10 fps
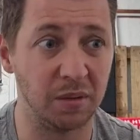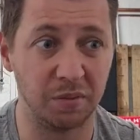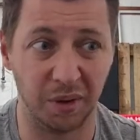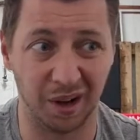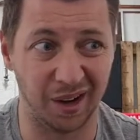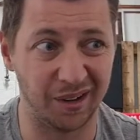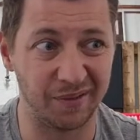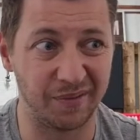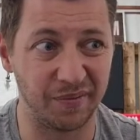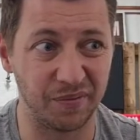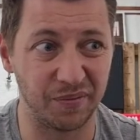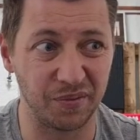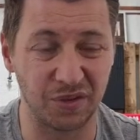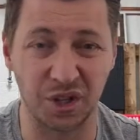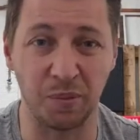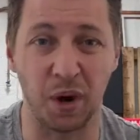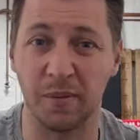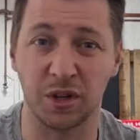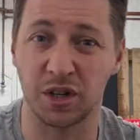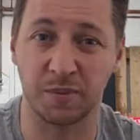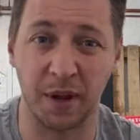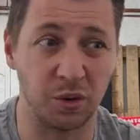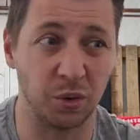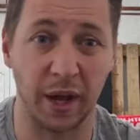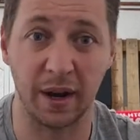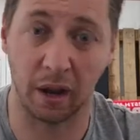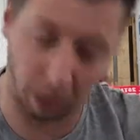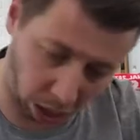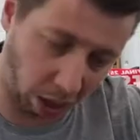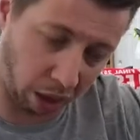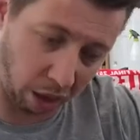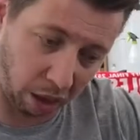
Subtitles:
but she pretty much just spends all day like, yeah.